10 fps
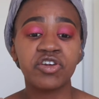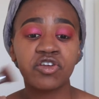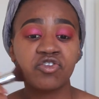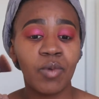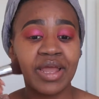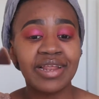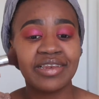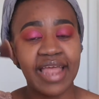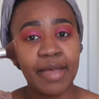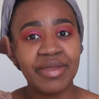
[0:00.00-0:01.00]
because you want to
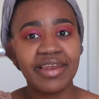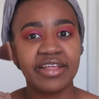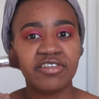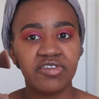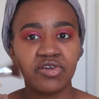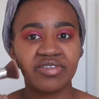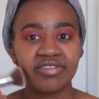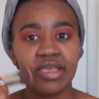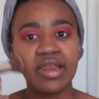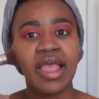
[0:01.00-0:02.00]
dab it into your
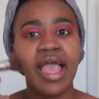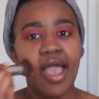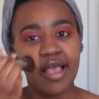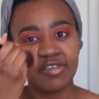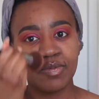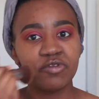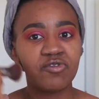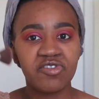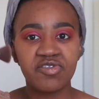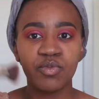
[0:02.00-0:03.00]
skin as opposed
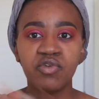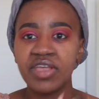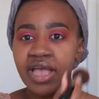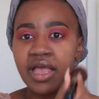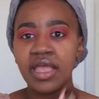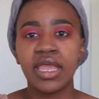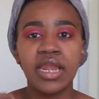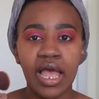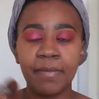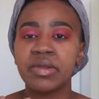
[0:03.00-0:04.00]
to just moving
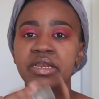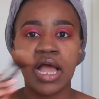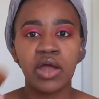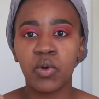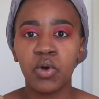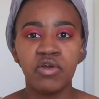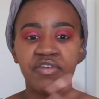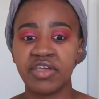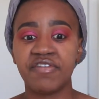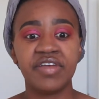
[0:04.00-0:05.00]
it up and down all over
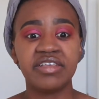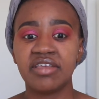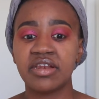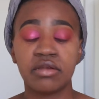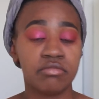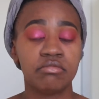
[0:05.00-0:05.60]
your face and